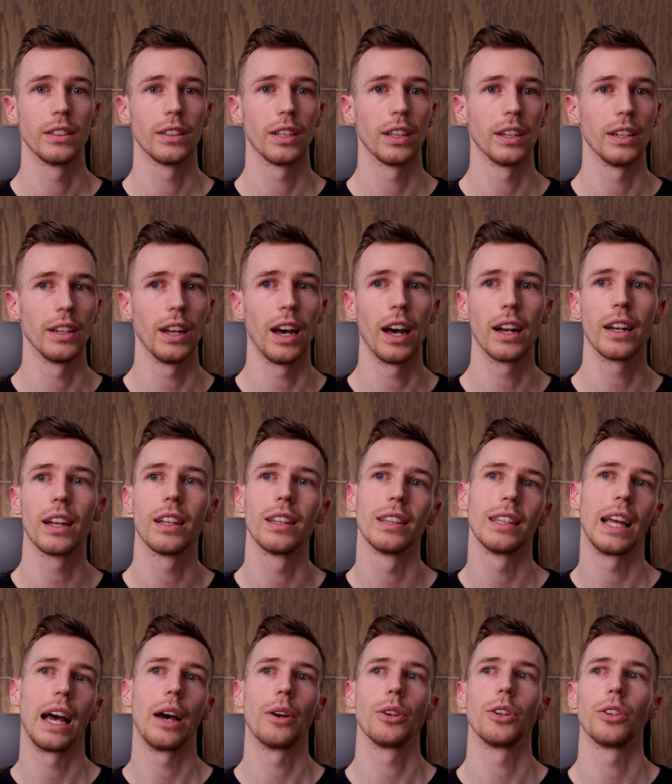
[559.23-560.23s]
To not
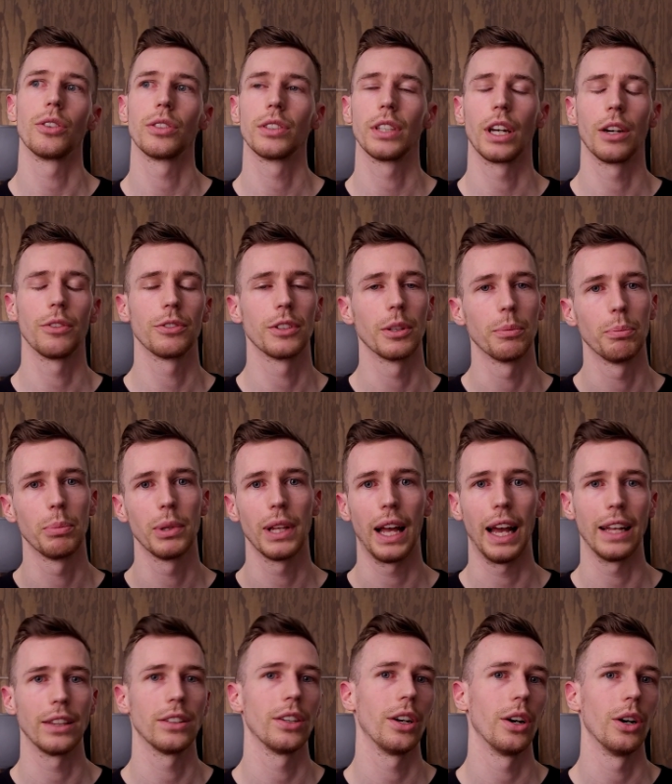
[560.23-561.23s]
allow yourself to
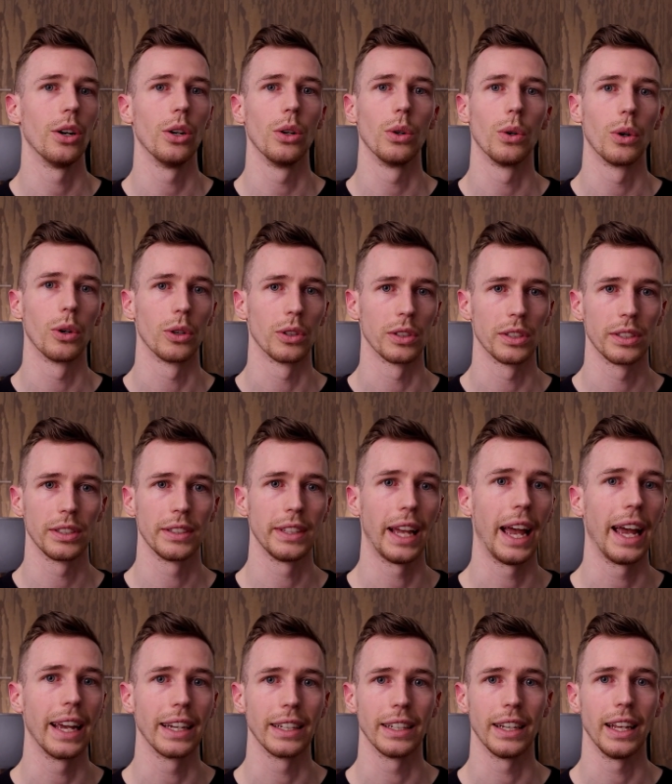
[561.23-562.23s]
plateau or
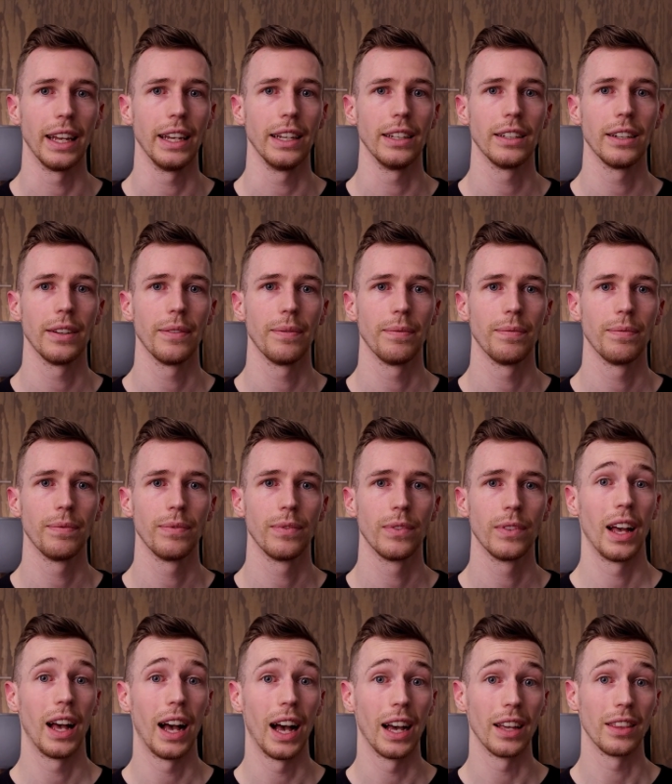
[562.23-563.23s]
stagnate.
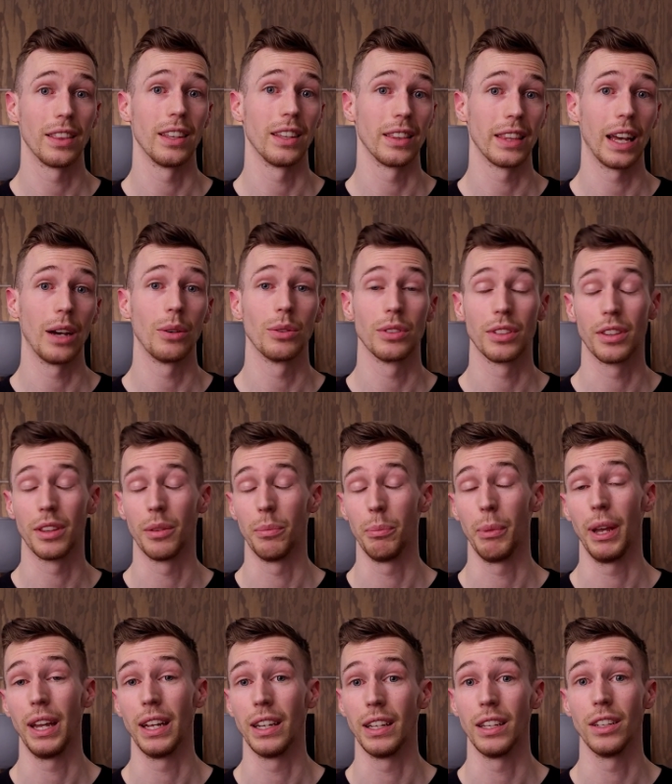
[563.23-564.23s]
I think that was the
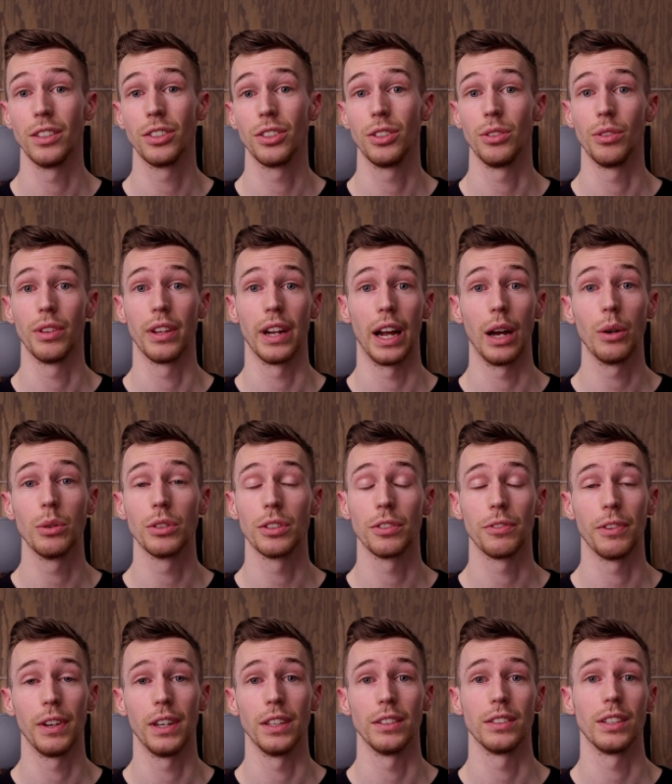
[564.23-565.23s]
main issue that I was
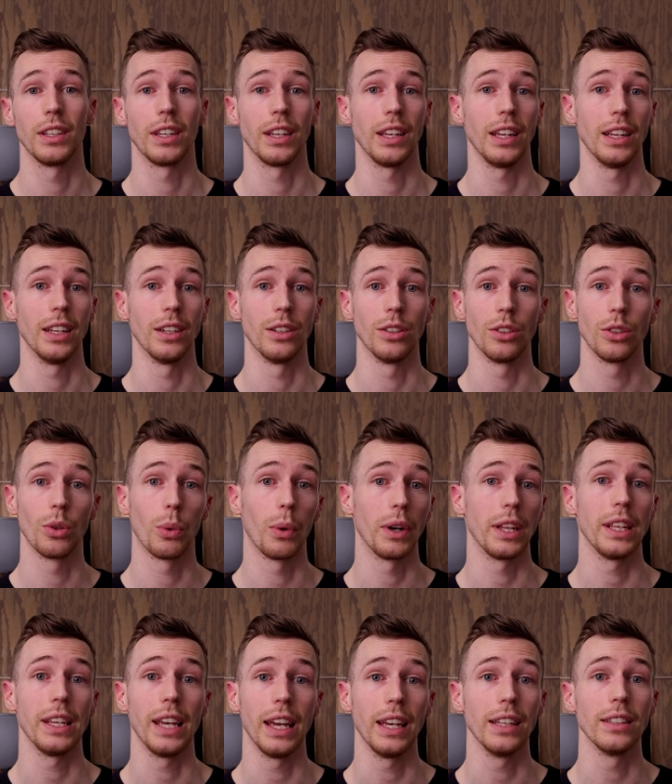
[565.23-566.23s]
facing in
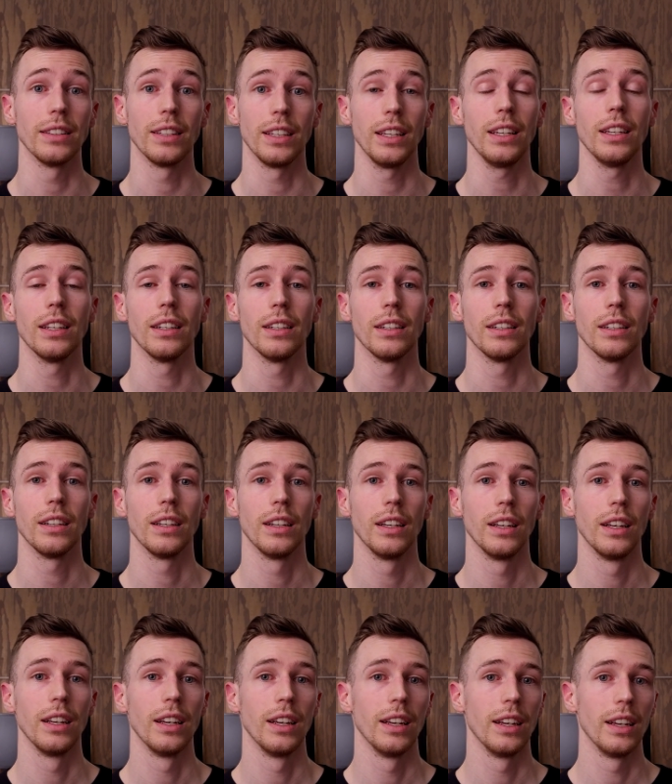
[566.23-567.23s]
2018,
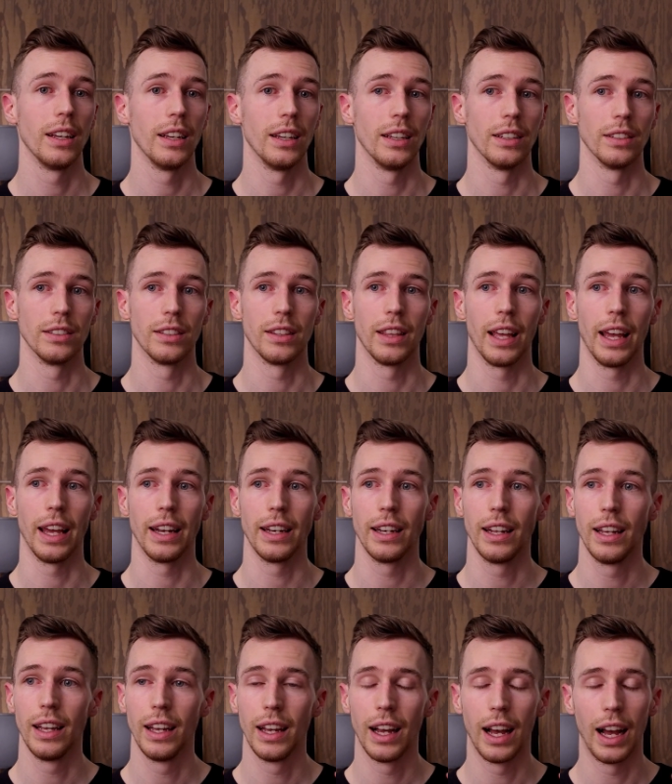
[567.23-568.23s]
is that
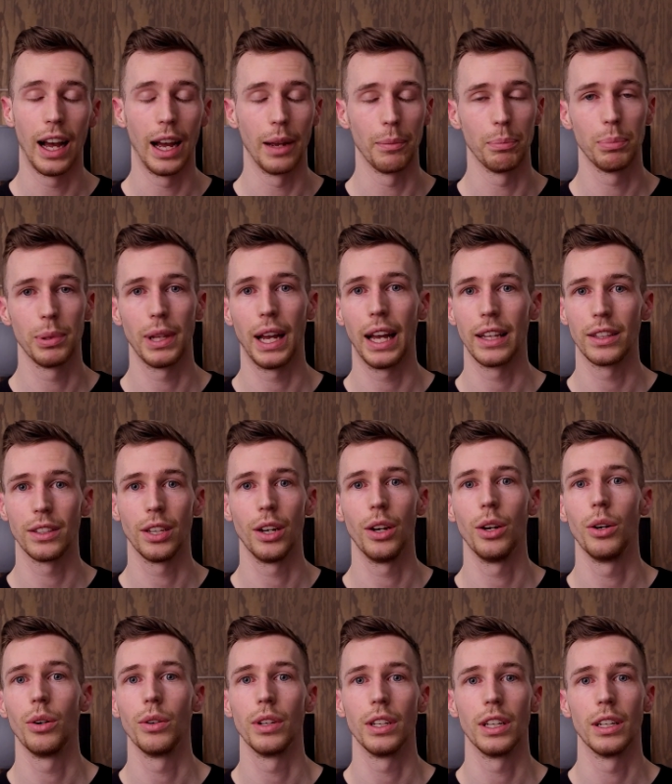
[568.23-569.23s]
I
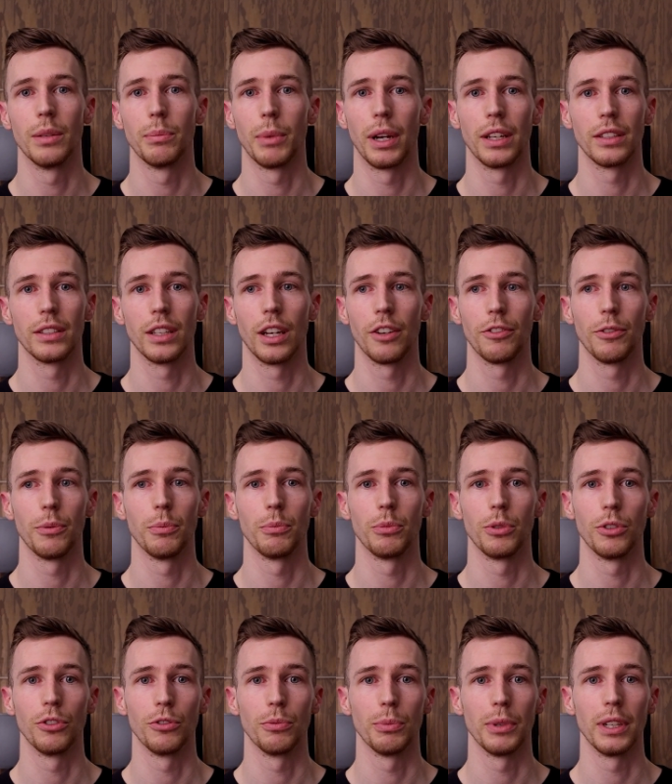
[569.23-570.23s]
plateaued in my
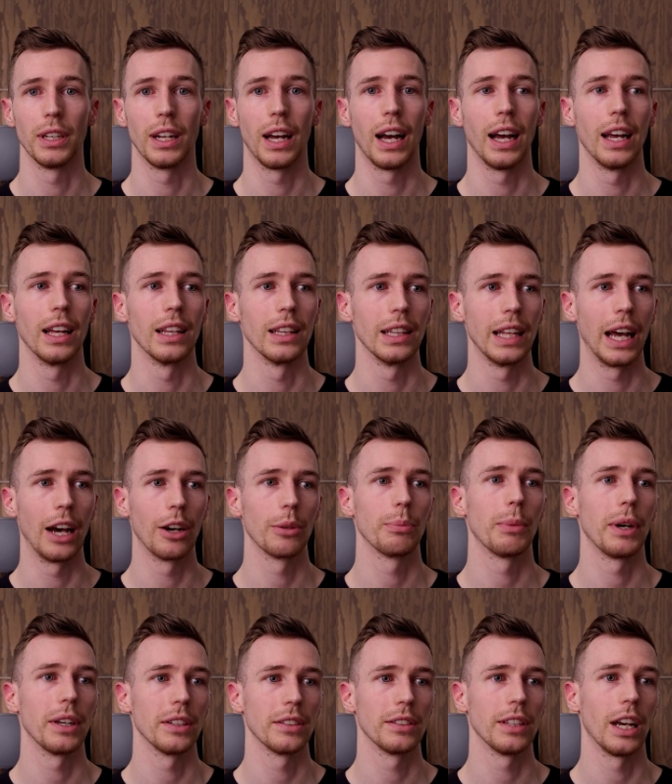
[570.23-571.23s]
self-improvement. I
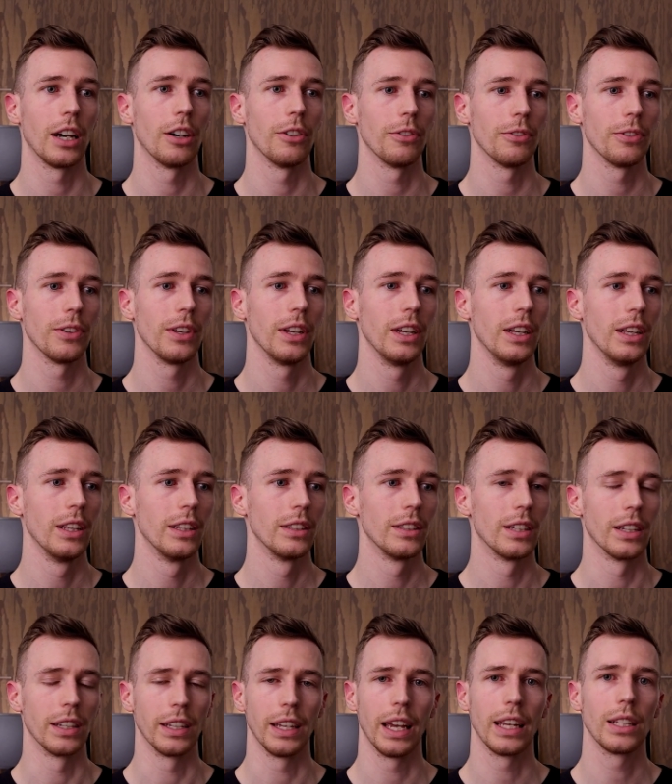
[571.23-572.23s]
allowed myself
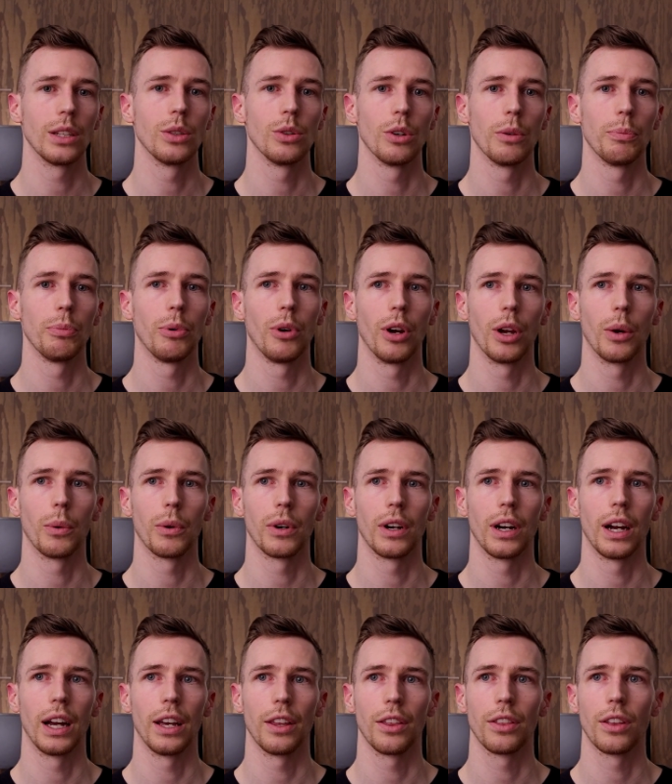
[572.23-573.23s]
to get to a point
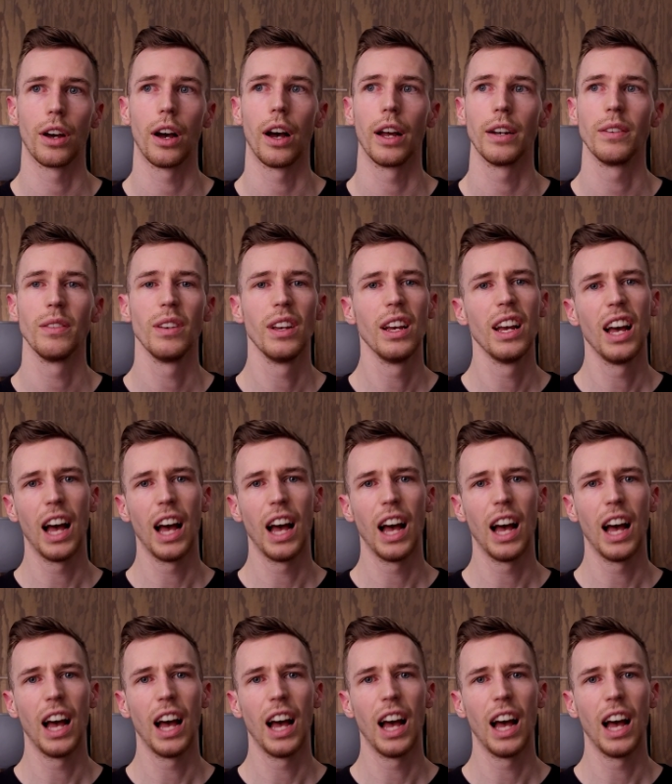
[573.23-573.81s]
where I thought,